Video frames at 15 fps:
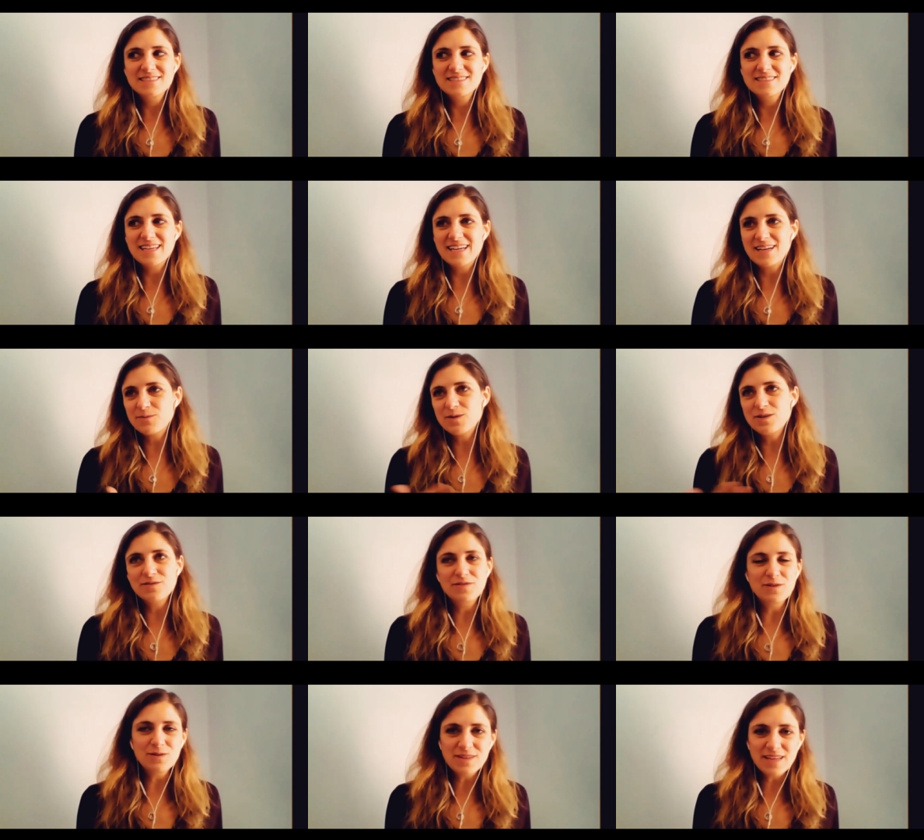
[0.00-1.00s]
Like, well, if
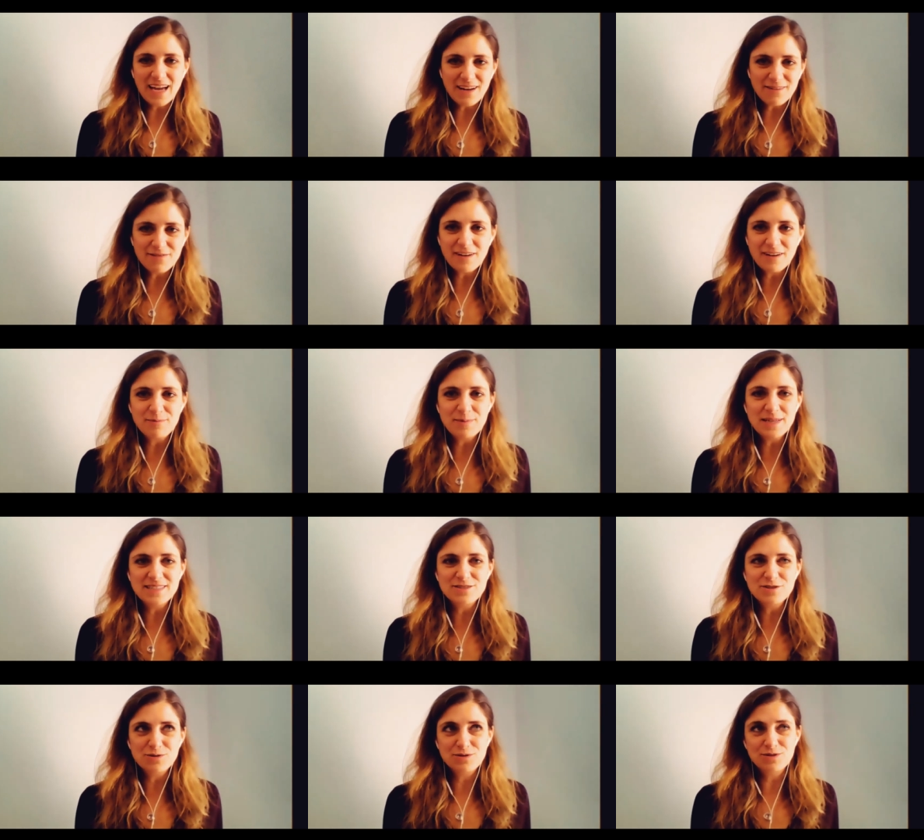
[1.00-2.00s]
you only have 5
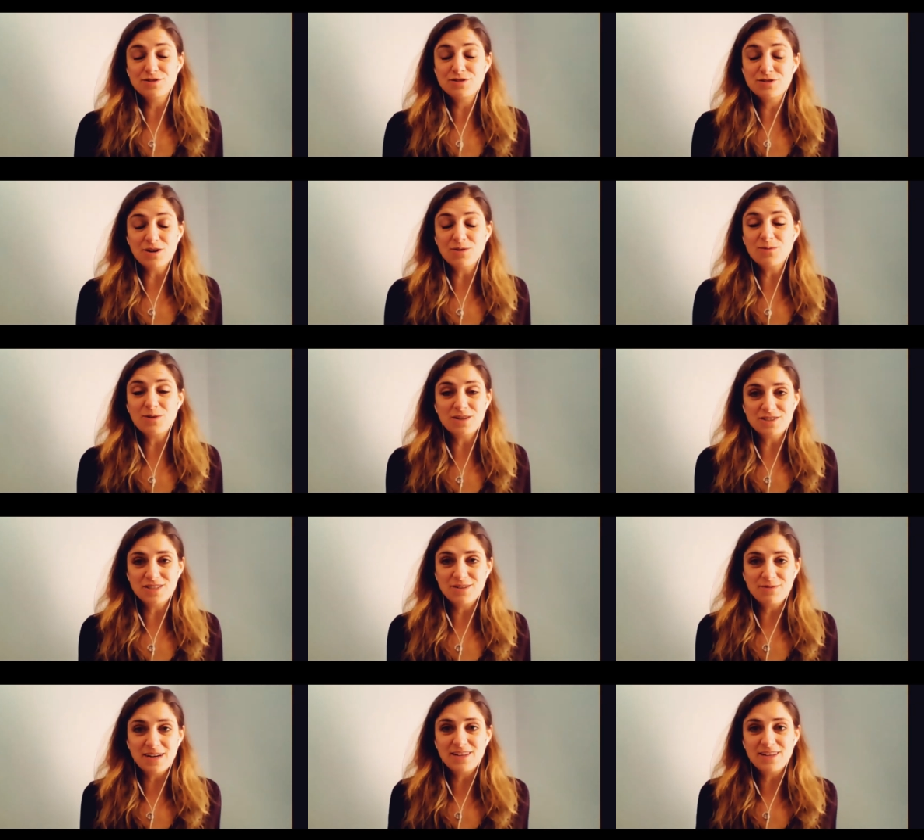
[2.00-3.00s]
minutes, you could start watching
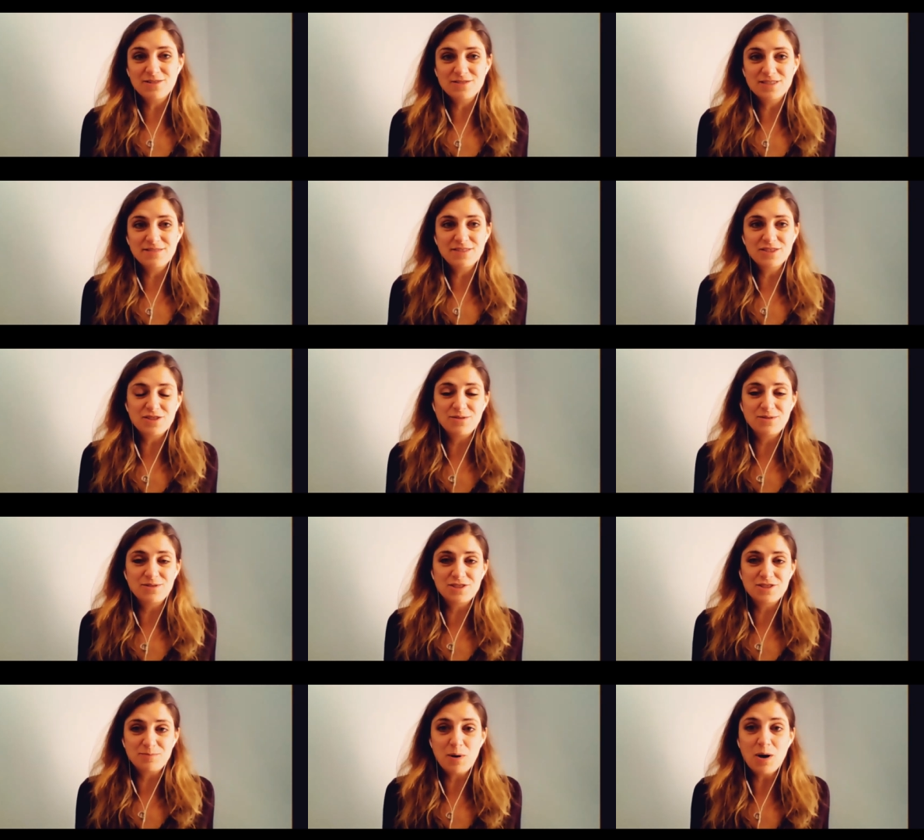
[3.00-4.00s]
a regular TV show and
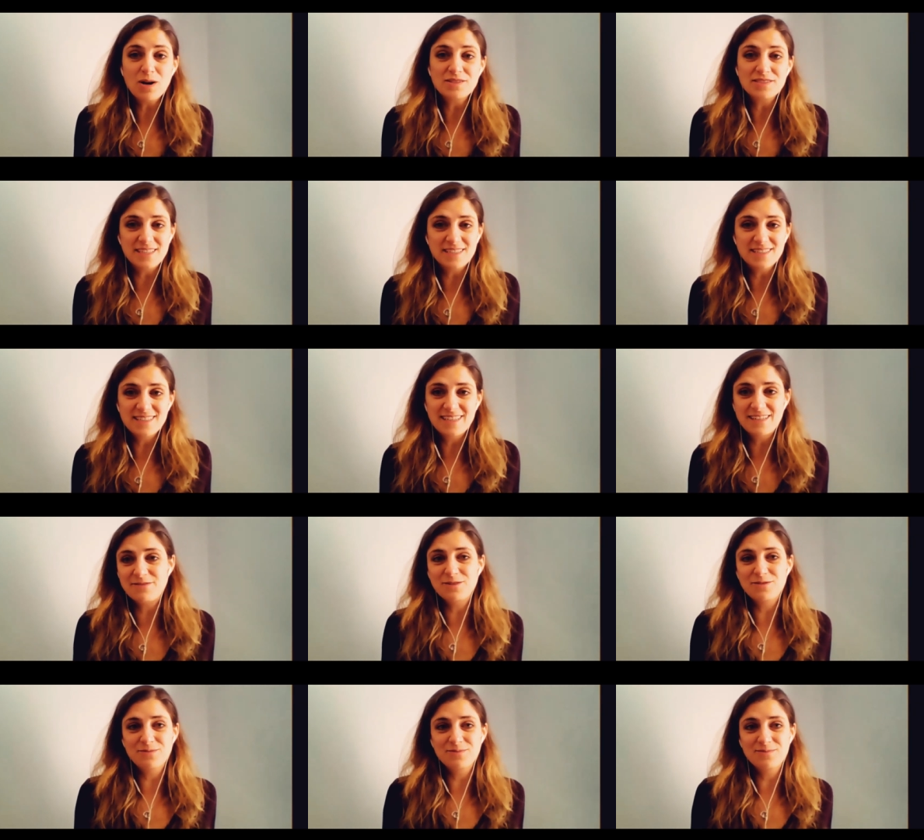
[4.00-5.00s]
just pause it if
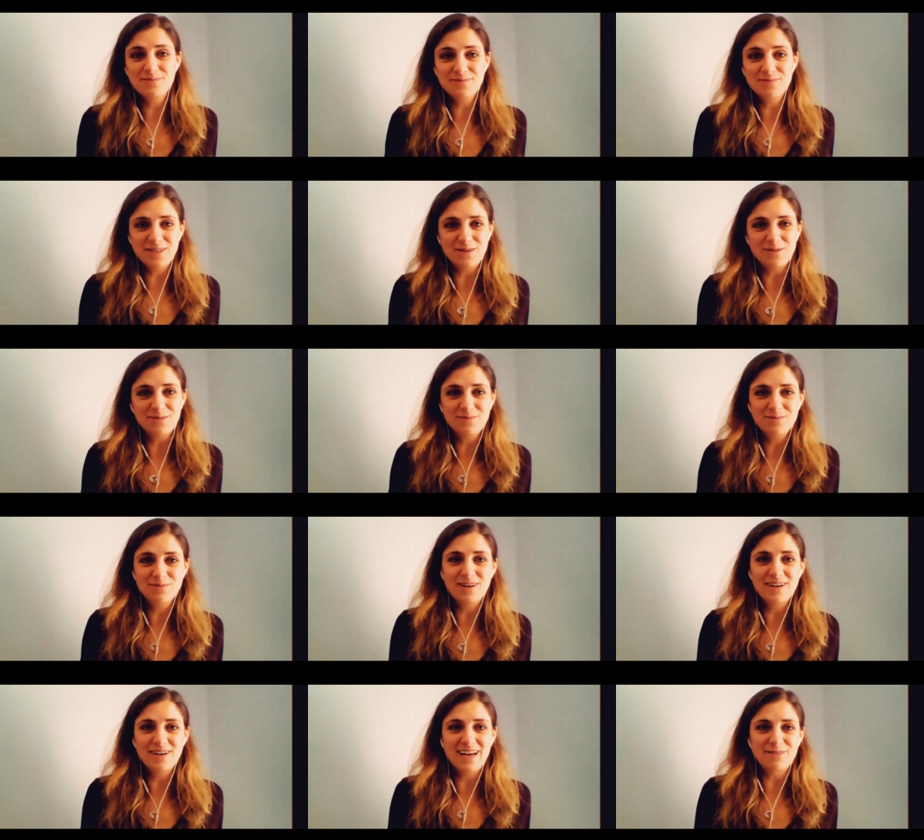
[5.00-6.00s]
you know,
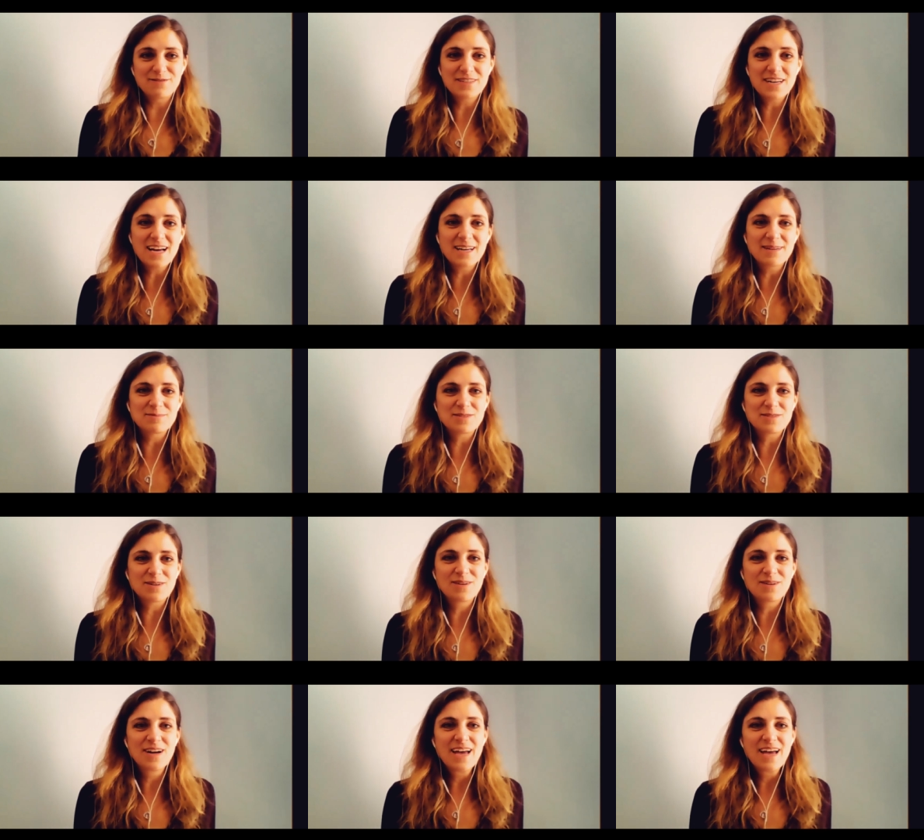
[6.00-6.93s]
run out of time. So